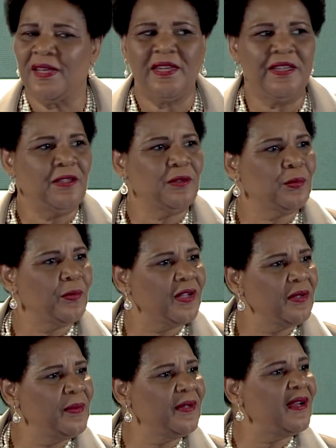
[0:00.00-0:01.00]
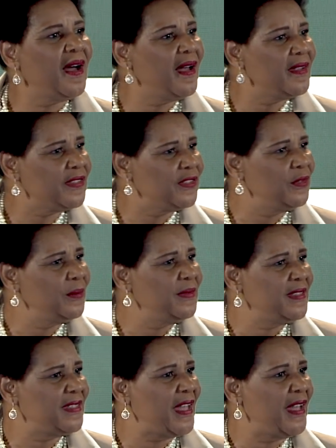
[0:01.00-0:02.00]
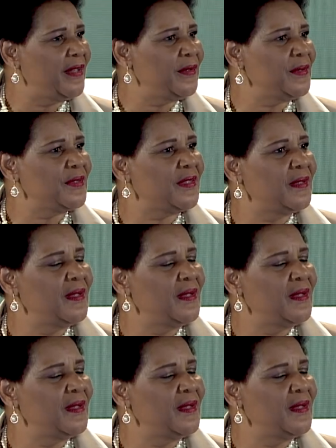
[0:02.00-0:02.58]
incredible costume designers,